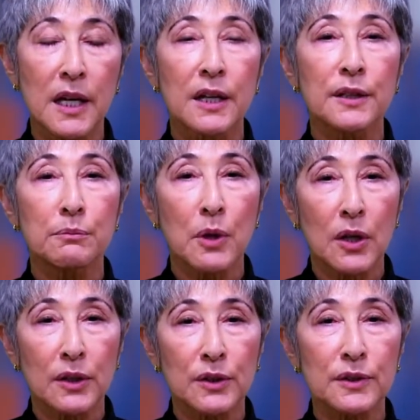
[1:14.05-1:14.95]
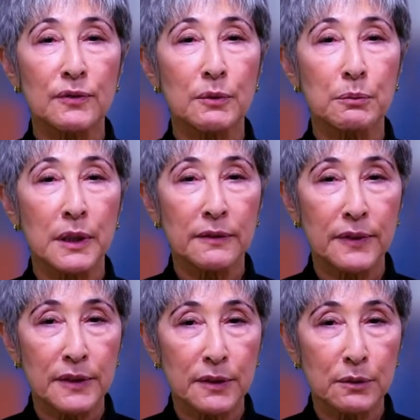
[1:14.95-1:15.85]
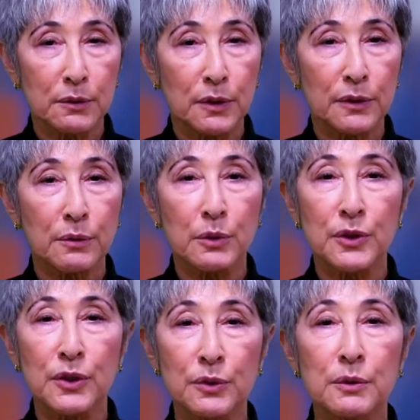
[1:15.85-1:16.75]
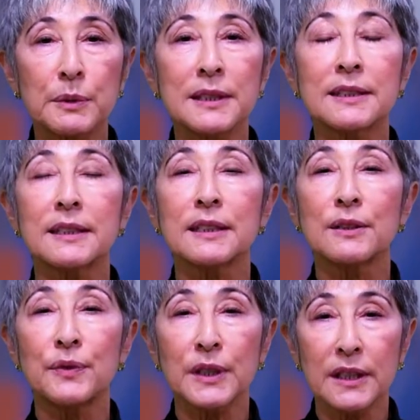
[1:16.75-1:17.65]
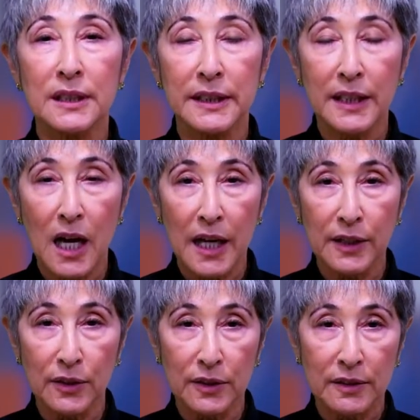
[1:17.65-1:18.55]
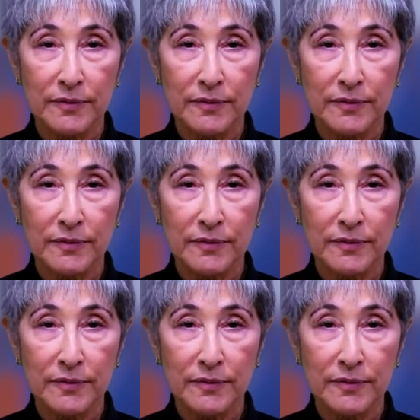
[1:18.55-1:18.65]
the markers for blood vessel growth were shown to be significantly higher.